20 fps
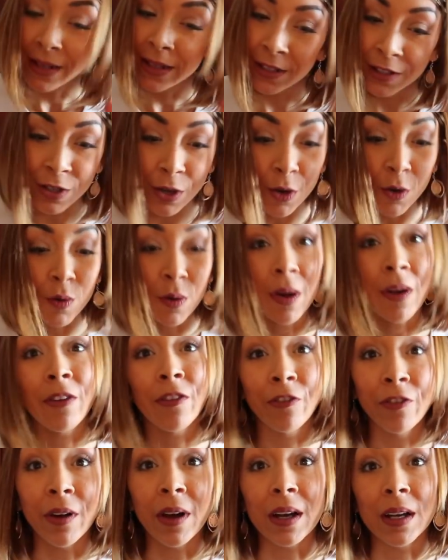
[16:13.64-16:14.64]
so
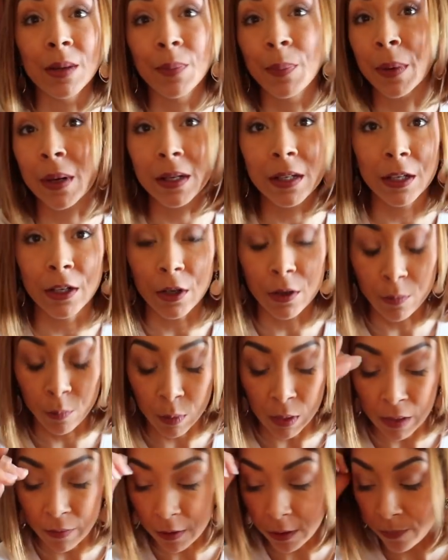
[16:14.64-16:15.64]
fuck but you know
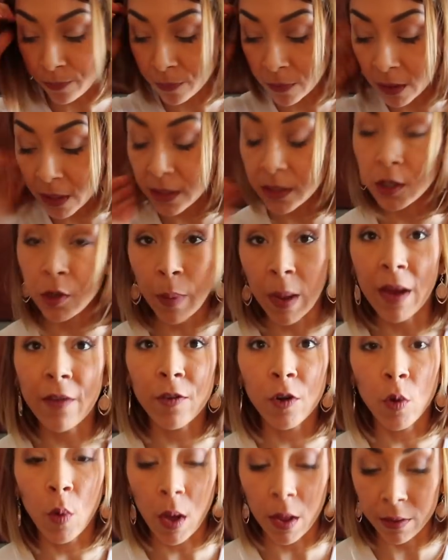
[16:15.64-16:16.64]
whatever it, you pay
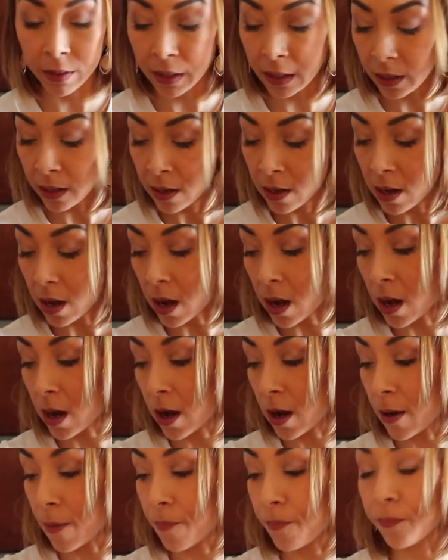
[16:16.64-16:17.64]
for quality
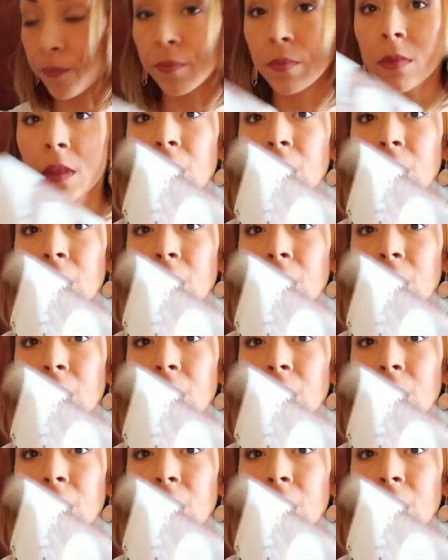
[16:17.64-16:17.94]
um,